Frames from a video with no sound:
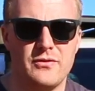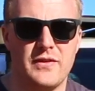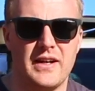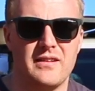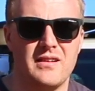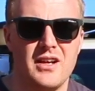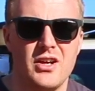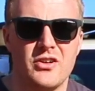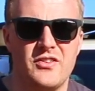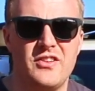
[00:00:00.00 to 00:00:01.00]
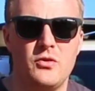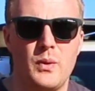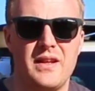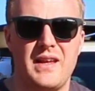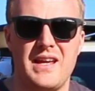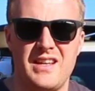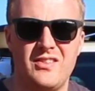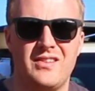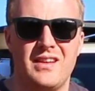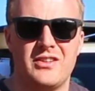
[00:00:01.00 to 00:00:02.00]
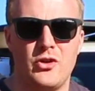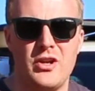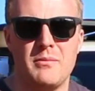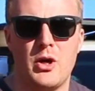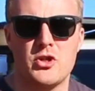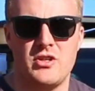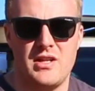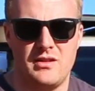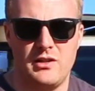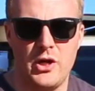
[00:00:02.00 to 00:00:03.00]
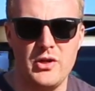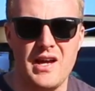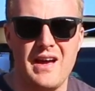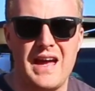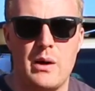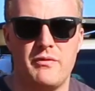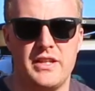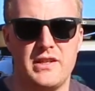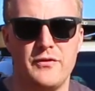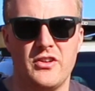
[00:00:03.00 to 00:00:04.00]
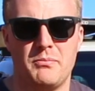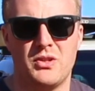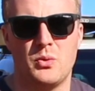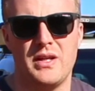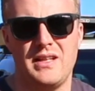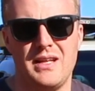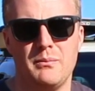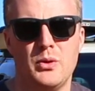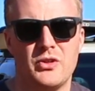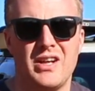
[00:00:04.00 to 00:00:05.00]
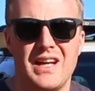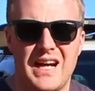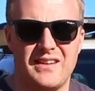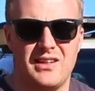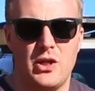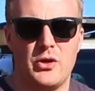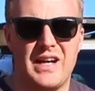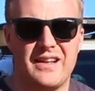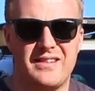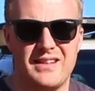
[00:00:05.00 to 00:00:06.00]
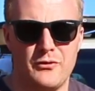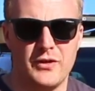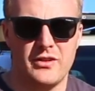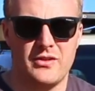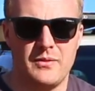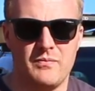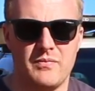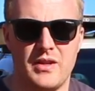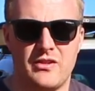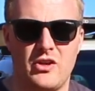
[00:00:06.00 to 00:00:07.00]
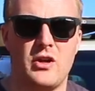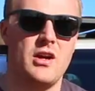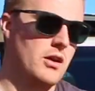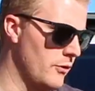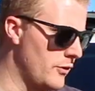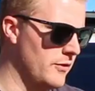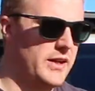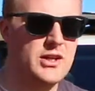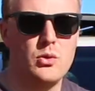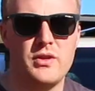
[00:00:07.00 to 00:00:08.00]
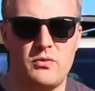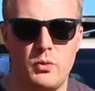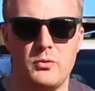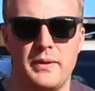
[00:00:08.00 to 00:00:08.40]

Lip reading: phase. So this is when there is a turning motion in the load, however the differences between the input and the load are significant. So for the vehicle this would